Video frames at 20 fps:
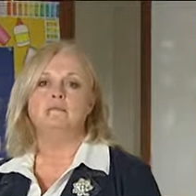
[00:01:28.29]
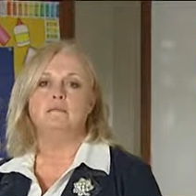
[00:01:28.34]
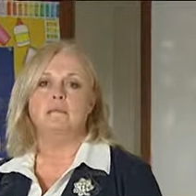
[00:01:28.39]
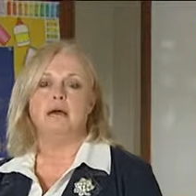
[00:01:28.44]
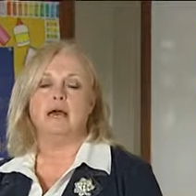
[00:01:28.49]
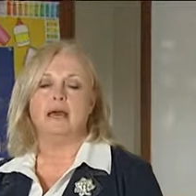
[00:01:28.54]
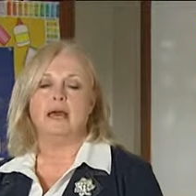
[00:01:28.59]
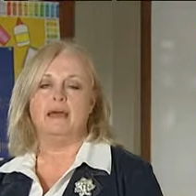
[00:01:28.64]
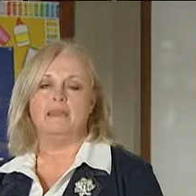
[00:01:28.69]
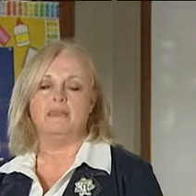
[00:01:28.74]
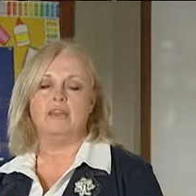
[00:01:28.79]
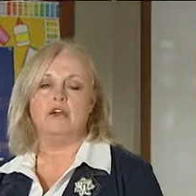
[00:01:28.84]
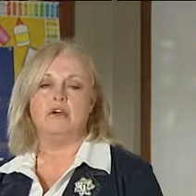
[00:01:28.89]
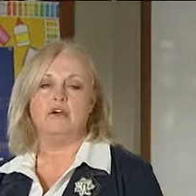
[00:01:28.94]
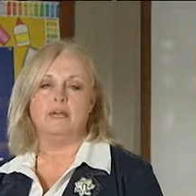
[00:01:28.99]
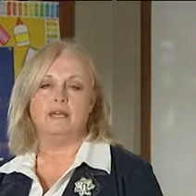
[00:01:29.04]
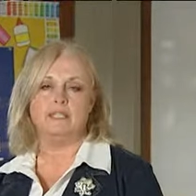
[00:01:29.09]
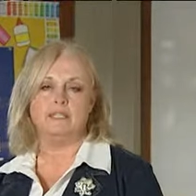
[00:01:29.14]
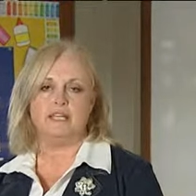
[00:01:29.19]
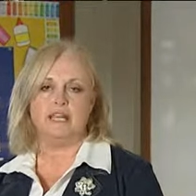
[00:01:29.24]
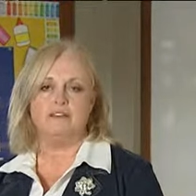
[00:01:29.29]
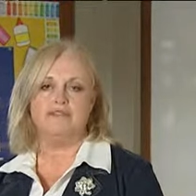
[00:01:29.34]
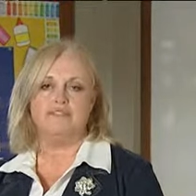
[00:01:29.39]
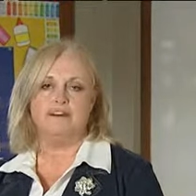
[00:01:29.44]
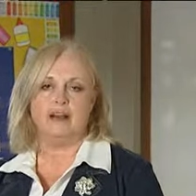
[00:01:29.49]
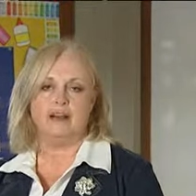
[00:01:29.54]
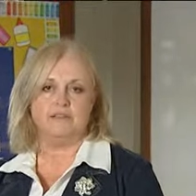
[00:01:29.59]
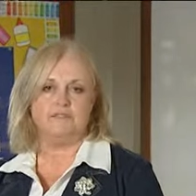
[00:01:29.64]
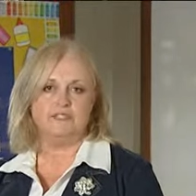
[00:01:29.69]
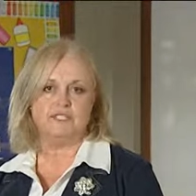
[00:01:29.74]
And there is a
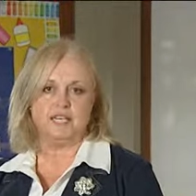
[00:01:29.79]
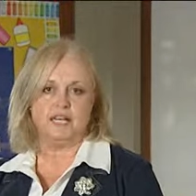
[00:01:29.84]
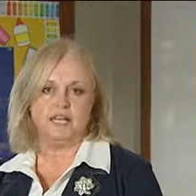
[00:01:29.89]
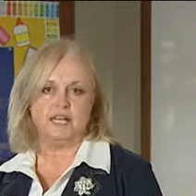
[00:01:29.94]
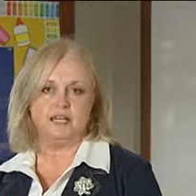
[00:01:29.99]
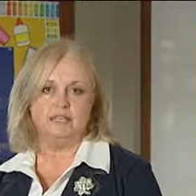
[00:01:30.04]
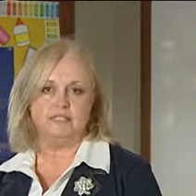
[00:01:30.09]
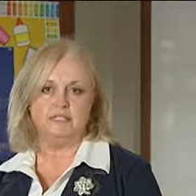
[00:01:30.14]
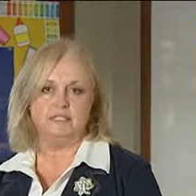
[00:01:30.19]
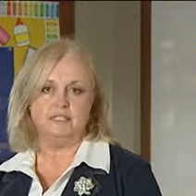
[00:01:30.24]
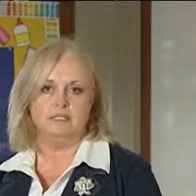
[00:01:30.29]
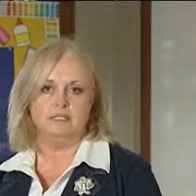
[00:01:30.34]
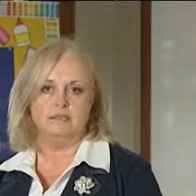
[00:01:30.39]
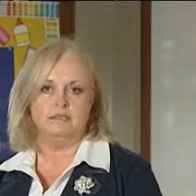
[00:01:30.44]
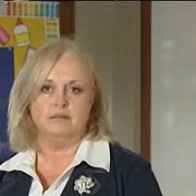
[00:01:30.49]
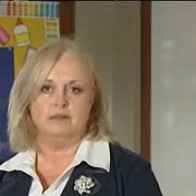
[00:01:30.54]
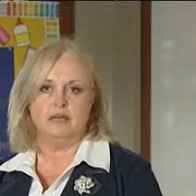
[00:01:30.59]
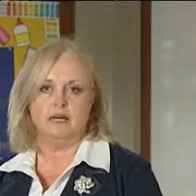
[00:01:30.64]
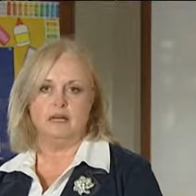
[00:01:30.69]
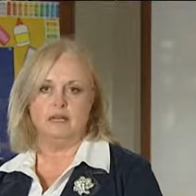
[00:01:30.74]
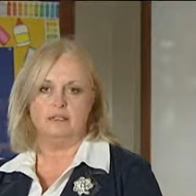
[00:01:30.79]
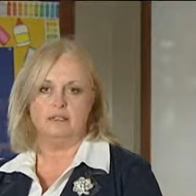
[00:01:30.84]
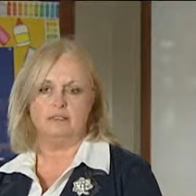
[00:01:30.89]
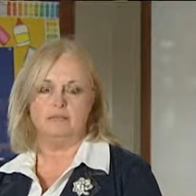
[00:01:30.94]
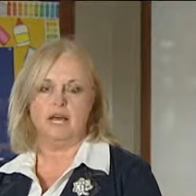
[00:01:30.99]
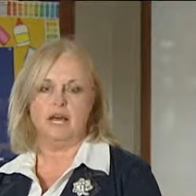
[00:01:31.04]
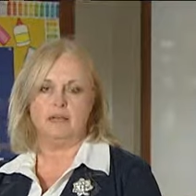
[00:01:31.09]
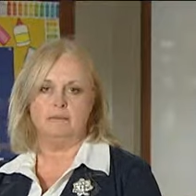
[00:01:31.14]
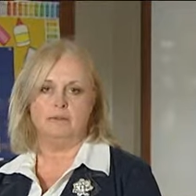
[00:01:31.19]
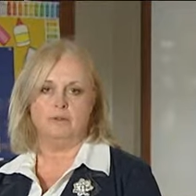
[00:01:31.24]
5-second
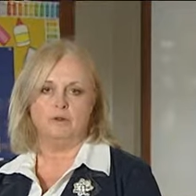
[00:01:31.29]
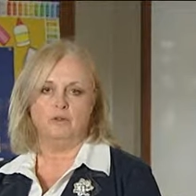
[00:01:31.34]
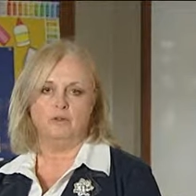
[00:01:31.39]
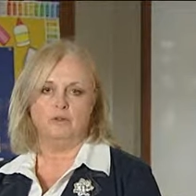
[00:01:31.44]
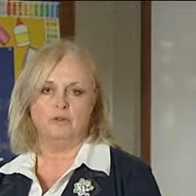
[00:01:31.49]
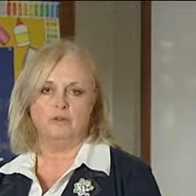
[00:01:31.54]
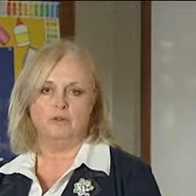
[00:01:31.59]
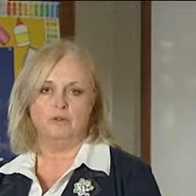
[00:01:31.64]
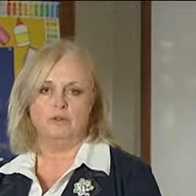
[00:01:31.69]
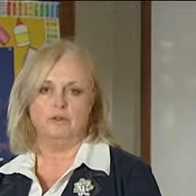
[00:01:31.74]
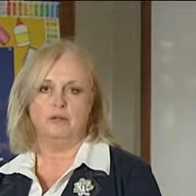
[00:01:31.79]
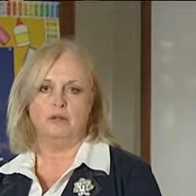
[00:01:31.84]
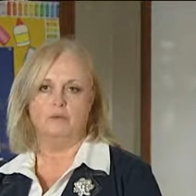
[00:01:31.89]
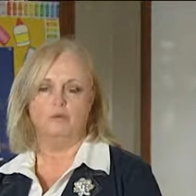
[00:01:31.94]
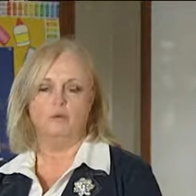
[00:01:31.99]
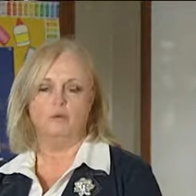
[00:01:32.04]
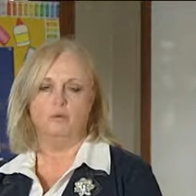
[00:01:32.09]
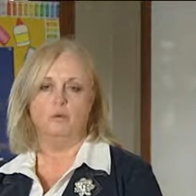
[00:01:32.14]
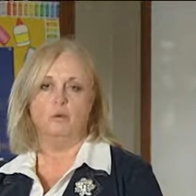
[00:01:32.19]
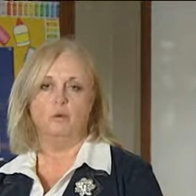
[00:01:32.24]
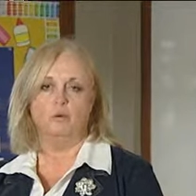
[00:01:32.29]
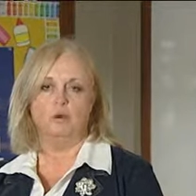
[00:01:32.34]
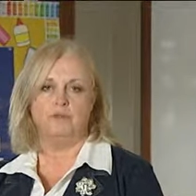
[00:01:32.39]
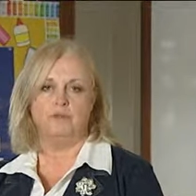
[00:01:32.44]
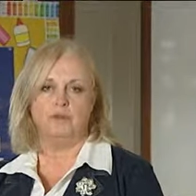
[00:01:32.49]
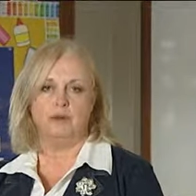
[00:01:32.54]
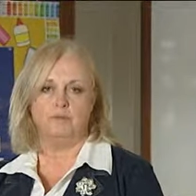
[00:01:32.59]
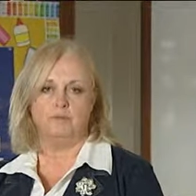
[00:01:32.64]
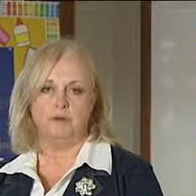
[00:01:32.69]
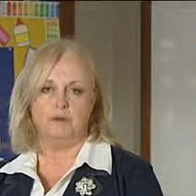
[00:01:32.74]
timer that will warn
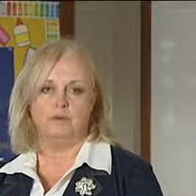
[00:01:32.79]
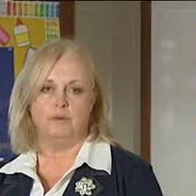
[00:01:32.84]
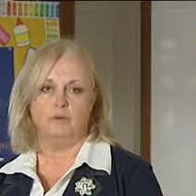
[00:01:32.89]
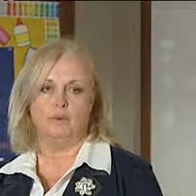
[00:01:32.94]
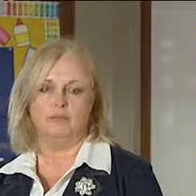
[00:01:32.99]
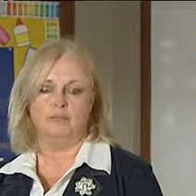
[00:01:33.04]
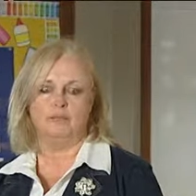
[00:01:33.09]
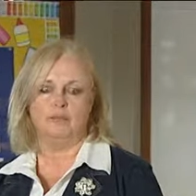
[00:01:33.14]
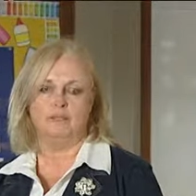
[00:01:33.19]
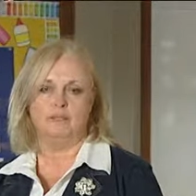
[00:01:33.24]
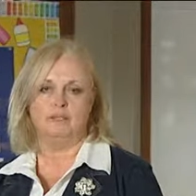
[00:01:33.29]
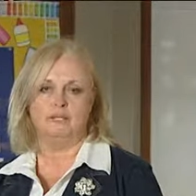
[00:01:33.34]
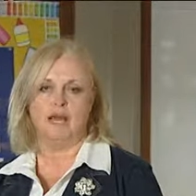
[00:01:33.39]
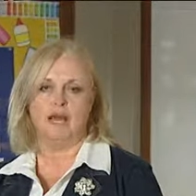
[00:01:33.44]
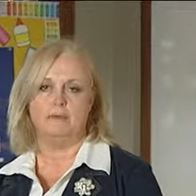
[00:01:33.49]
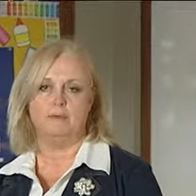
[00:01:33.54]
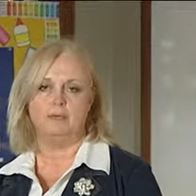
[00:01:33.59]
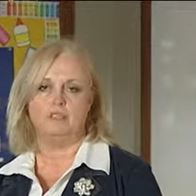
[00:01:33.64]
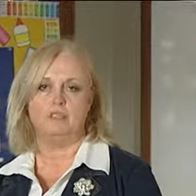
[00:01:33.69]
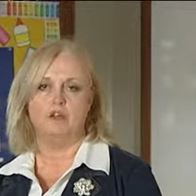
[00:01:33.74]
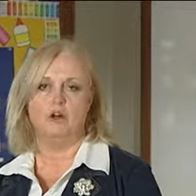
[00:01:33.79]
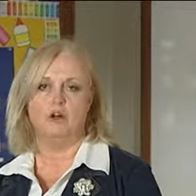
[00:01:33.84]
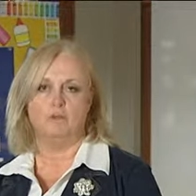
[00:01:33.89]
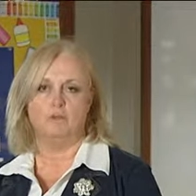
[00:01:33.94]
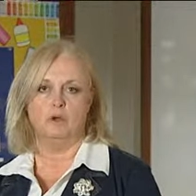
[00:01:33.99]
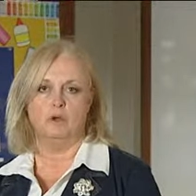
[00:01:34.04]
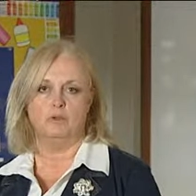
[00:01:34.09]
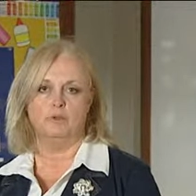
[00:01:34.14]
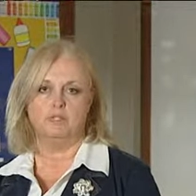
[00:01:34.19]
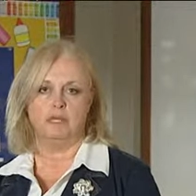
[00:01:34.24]
them of when the time is
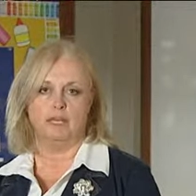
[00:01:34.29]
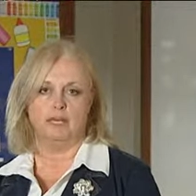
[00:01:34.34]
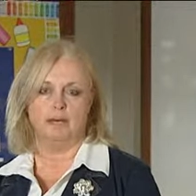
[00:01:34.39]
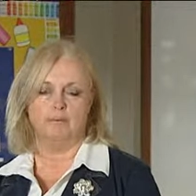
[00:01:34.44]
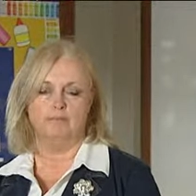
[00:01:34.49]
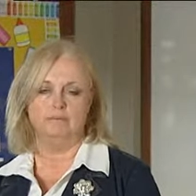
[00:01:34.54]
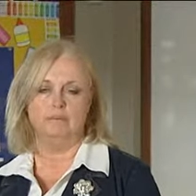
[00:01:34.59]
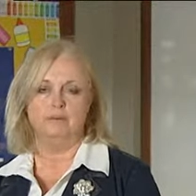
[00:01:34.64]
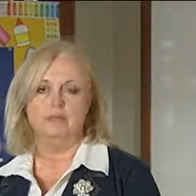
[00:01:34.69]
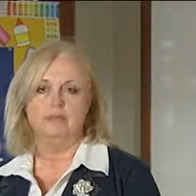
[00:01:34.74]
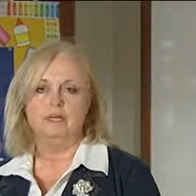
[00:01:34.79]
almost up.